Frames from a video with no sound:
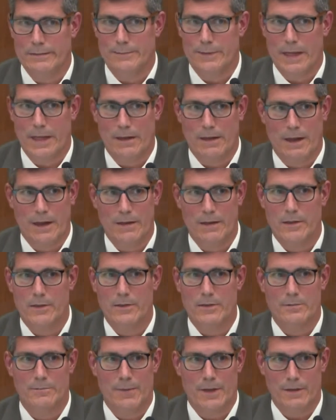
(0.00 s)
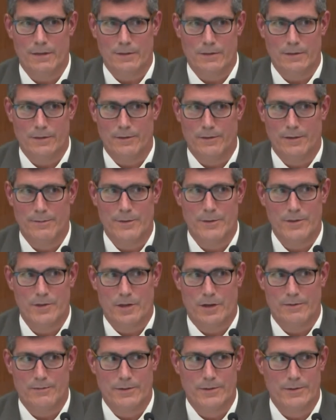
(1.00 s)
In any good medical examiner's
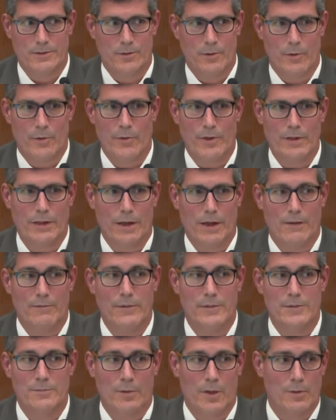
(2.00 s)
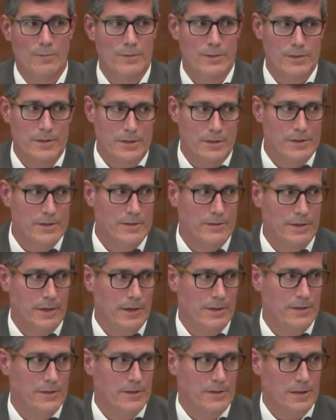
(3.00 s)
office, you are going to have a small percentage of
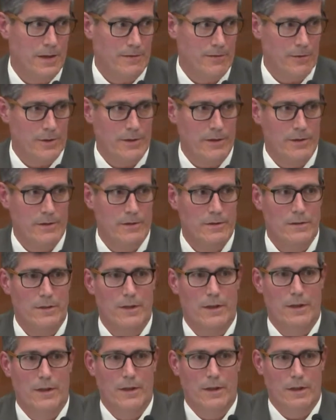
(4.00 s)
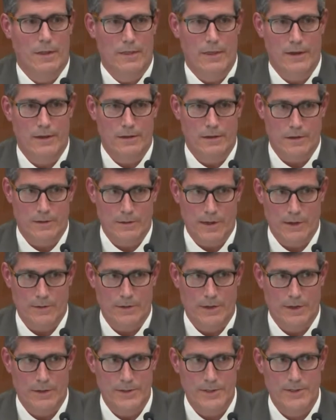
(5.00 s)
cases every year that go out
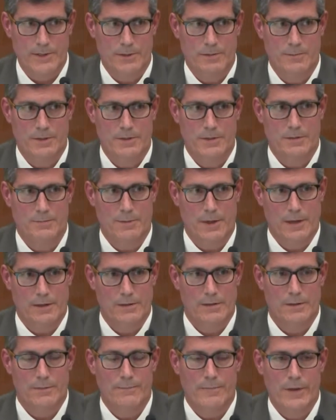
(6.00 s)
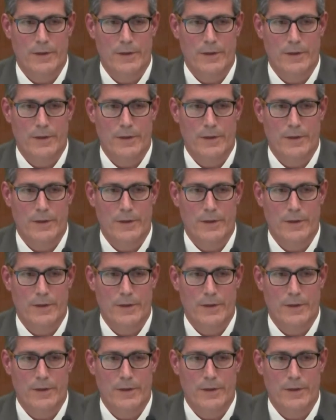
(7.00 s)
undetermined in manner.